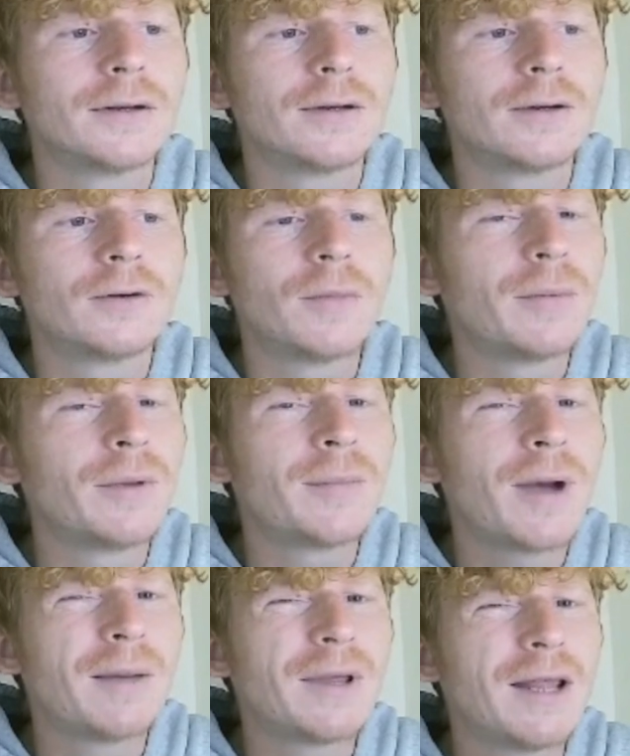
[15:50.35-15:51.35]
Maybe it
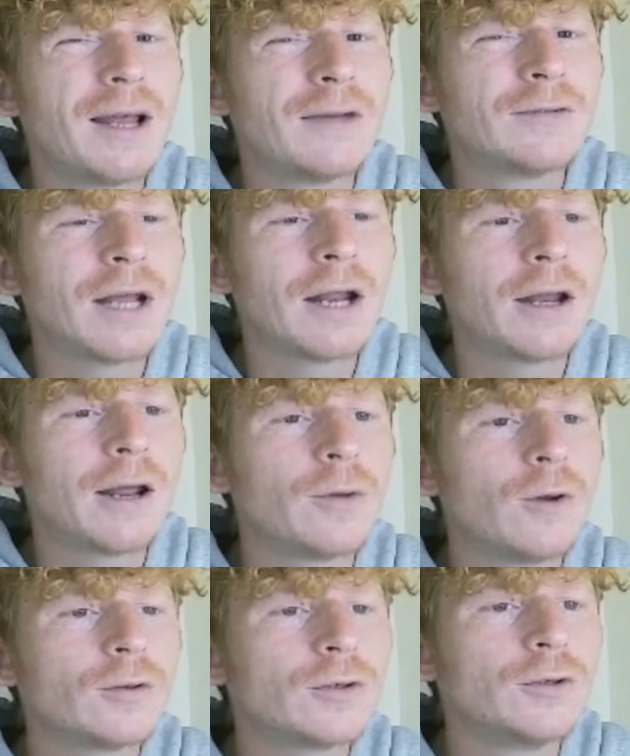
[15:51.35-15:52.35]
might be the 11 talent, I'm
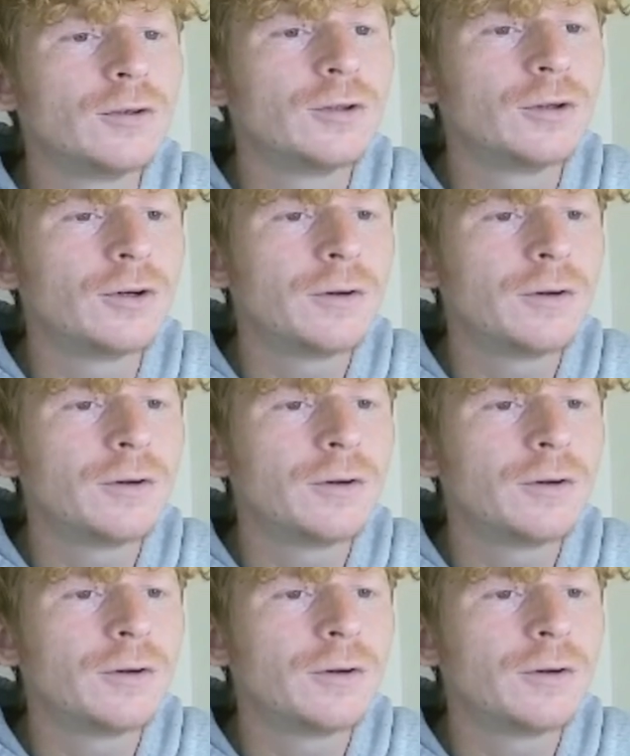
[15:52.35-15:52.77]
not too sure.